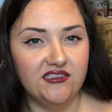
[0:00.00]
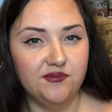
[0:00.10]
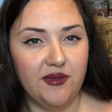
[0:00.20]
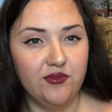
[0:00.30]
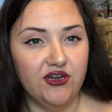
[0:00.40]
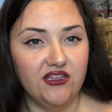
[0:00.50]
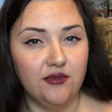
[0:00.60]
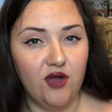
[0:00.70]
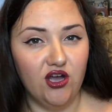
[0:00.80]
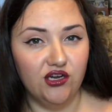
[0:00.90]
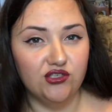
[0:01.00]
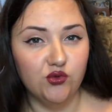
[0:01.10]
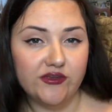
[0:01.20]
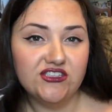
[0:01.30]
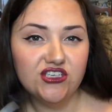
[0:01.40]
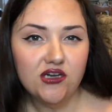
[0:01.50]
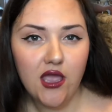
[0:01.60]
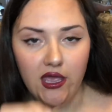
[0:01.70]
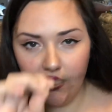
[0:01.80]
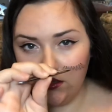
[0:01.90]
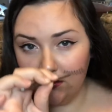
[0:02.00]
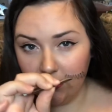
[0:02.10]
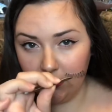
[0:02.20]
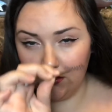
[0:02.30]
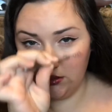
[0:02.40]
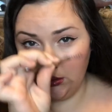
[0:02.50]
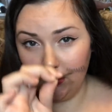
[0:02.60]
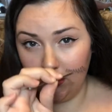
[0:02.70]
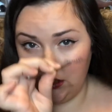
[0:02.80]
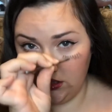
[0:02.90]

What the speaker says: by putting them on a tweezer and then kind of doing